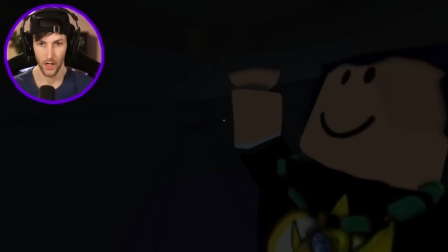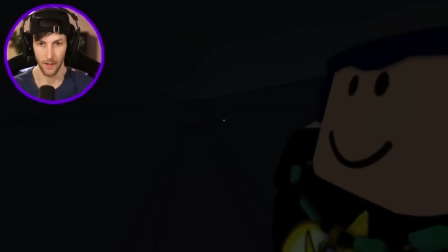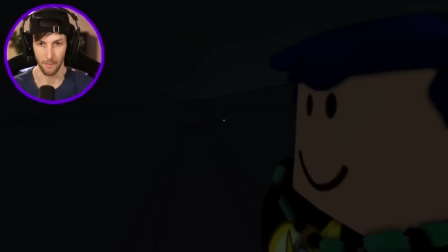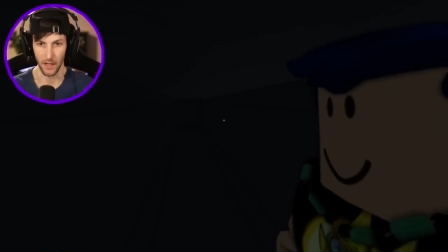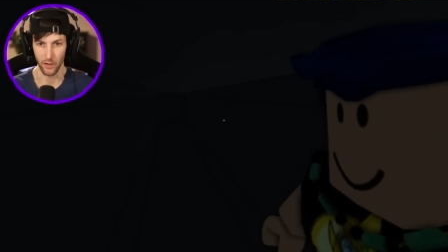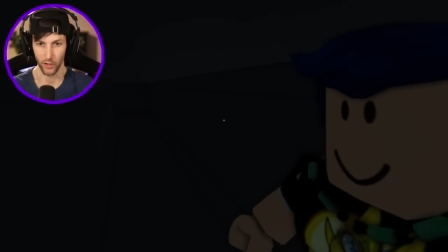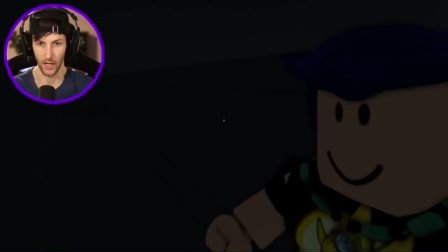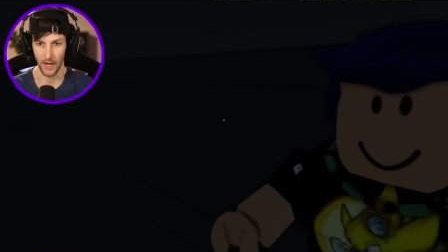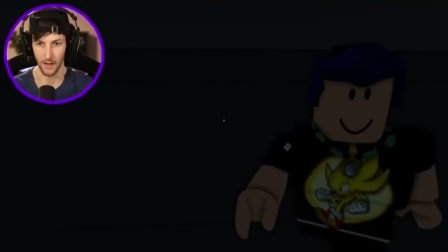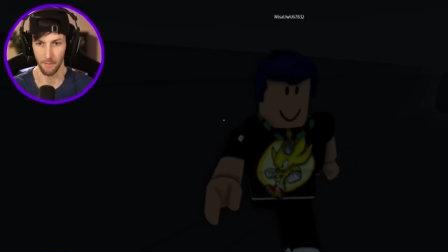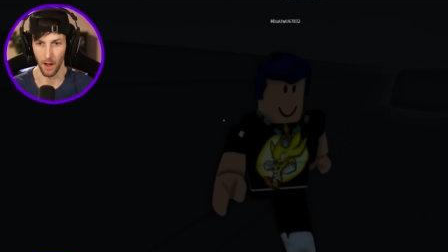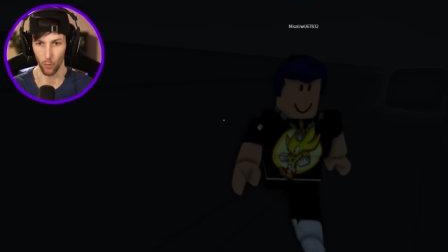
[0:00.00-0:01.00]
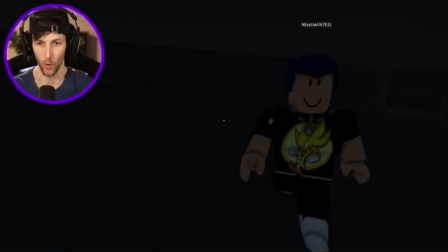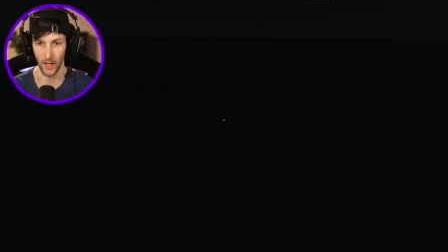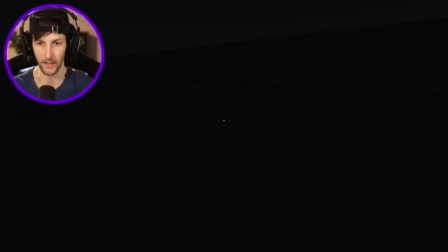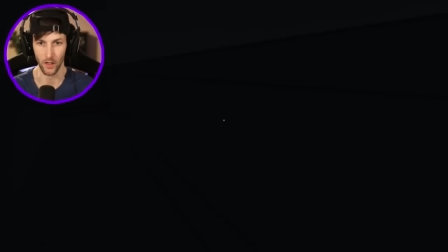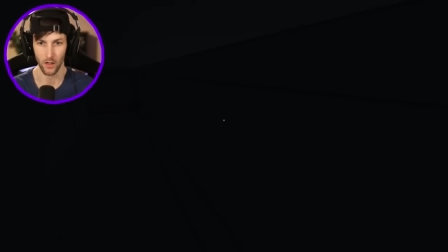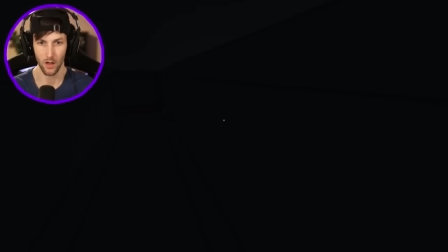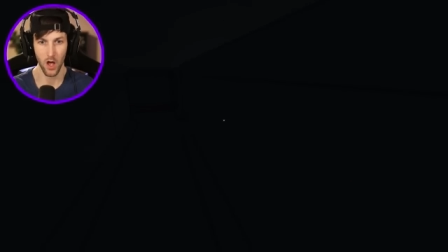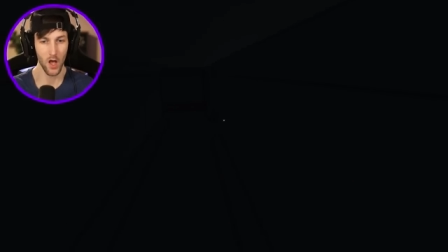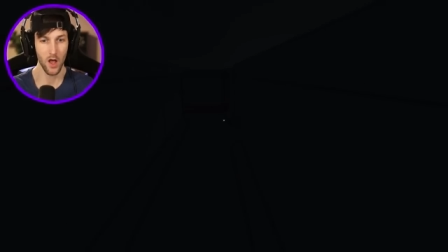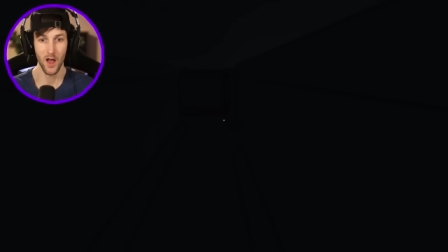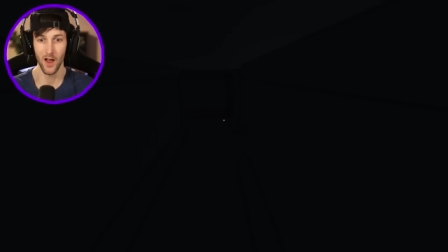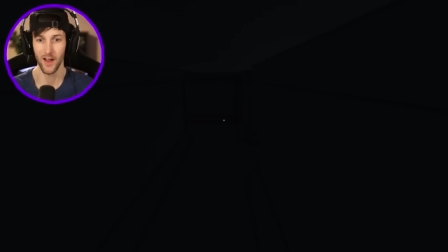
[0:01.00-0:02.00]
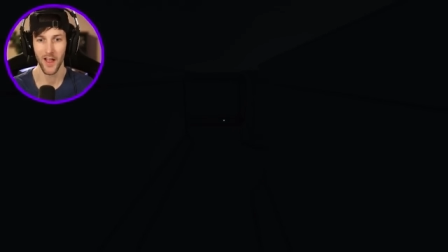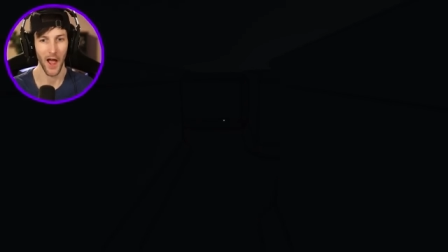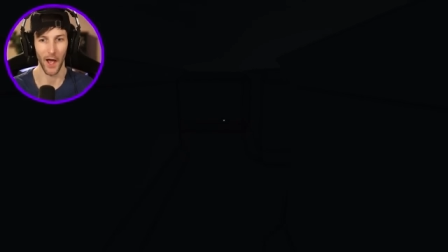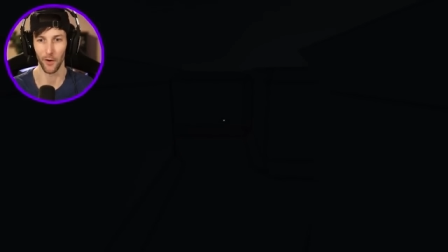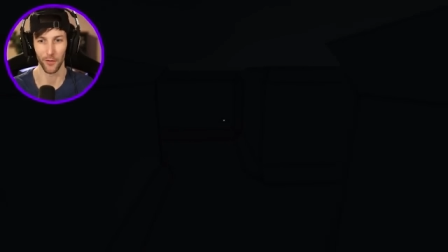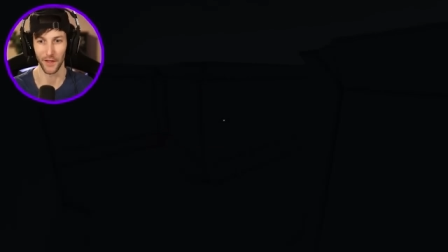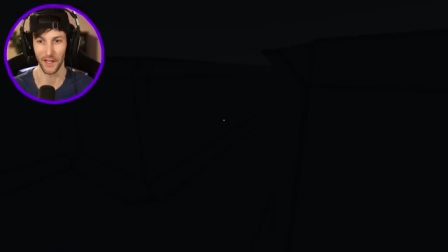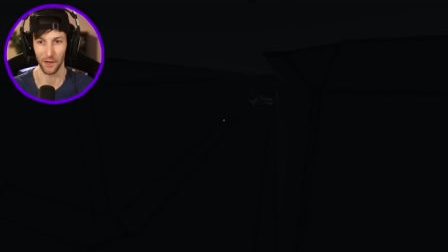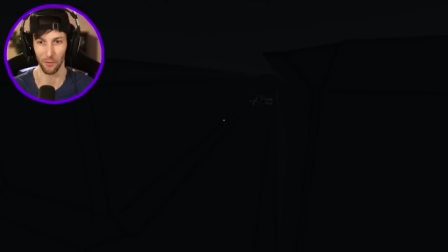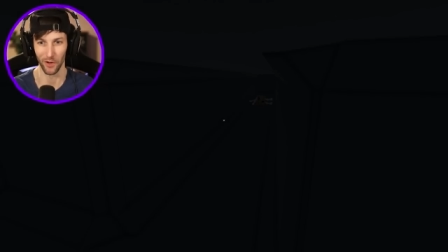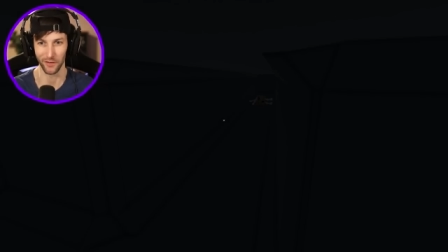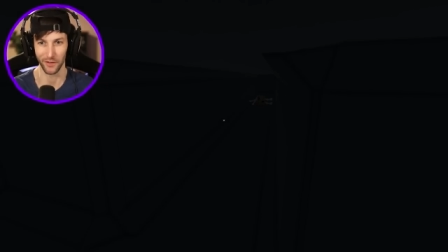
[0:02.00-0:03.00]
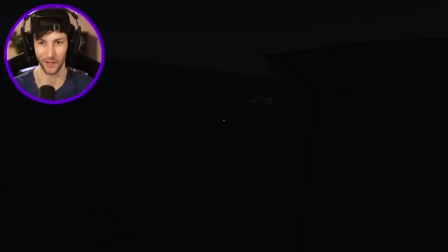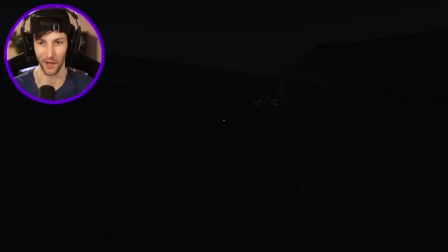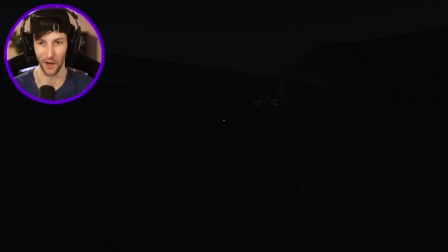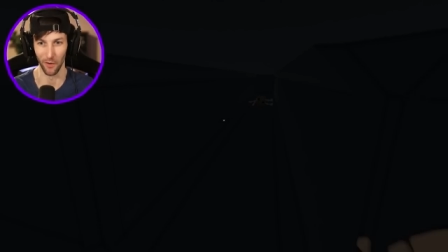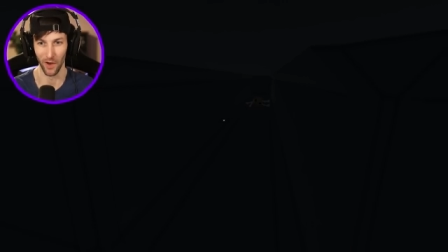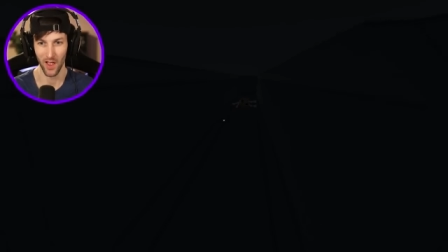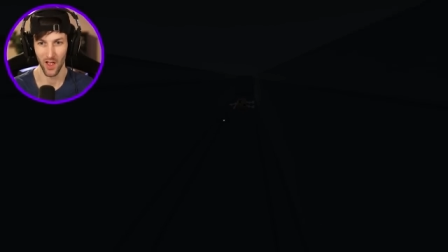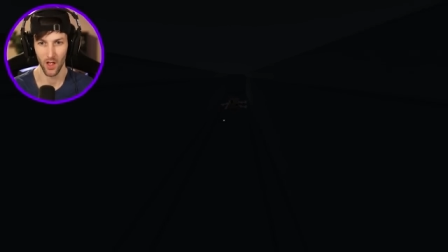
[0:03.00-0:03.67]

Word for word: Hey man, you're kinda in my way. I don't think he wants to go.